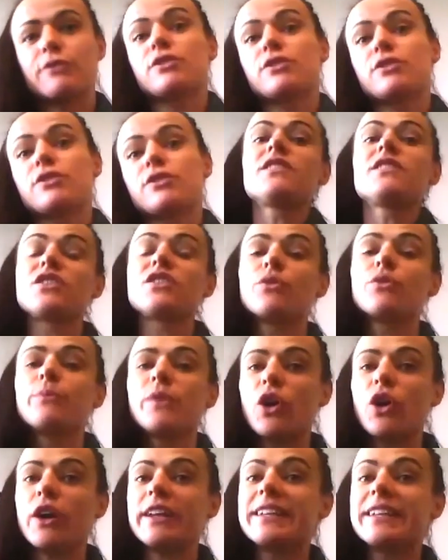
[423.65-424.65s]
It's obviously something
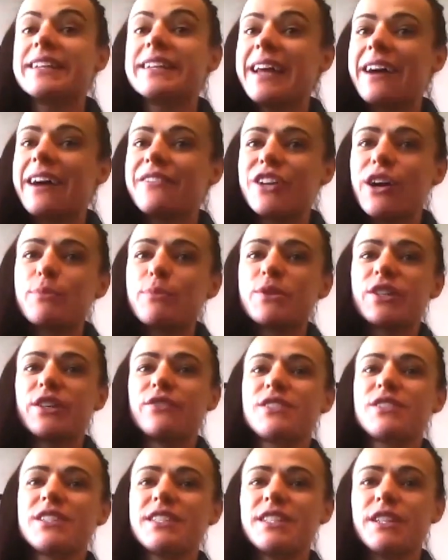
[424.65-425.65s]
that I didn't have the
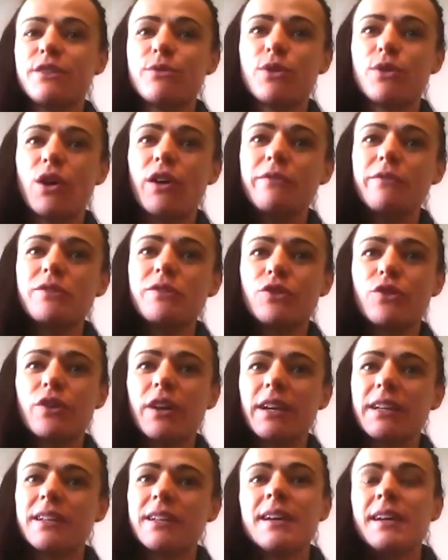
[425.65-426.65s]
opportunity to do when I was
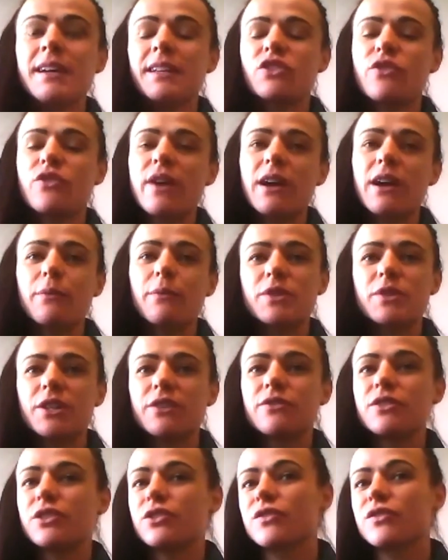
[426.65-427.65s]
younger, and it's a great
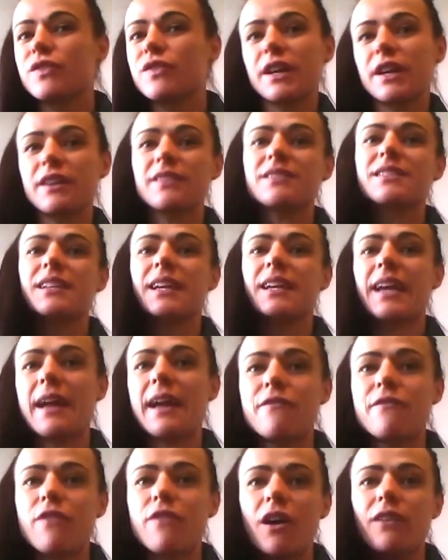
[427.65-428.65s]
opportunity just for girls to get
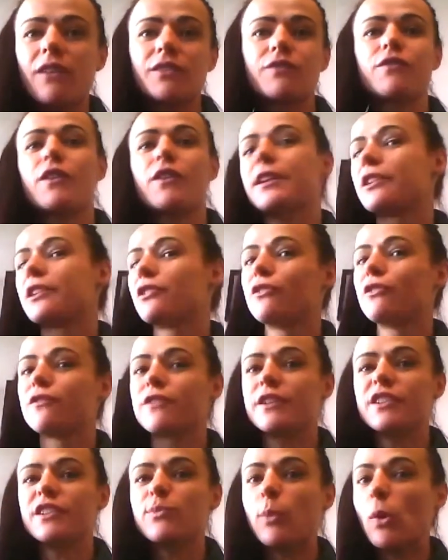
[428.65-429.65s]
involved and find a love
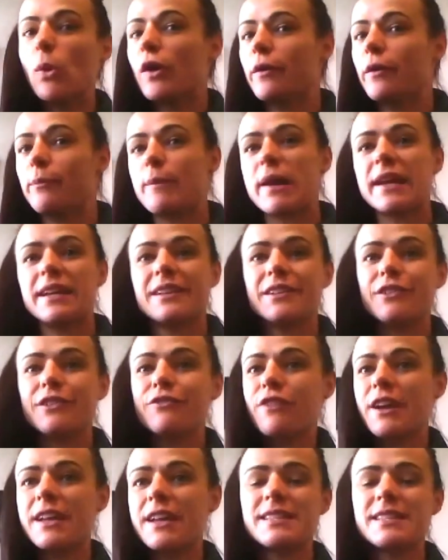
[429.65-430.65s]
for the sport and make new
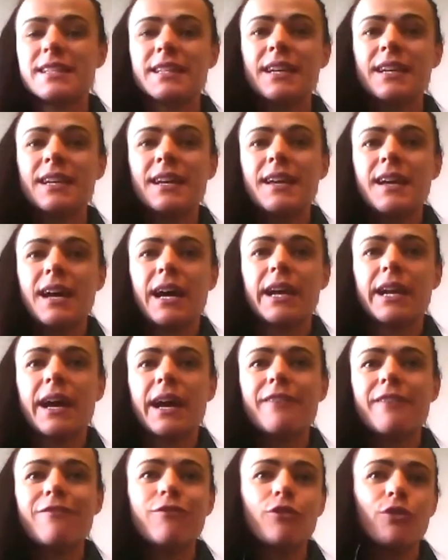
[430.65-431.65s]
friends and
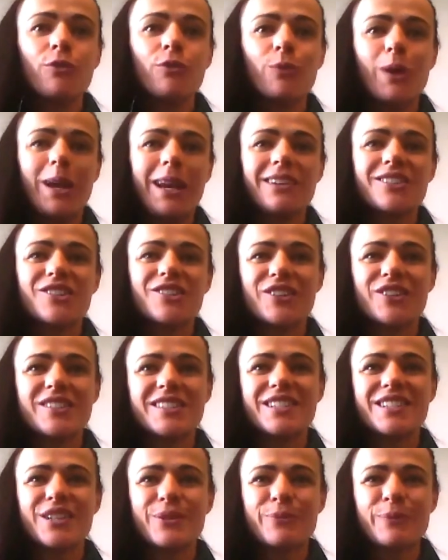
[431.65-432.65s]
have fun while
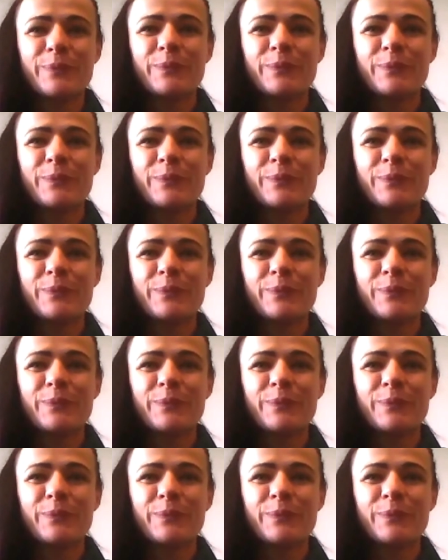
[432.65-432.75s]
exercising too.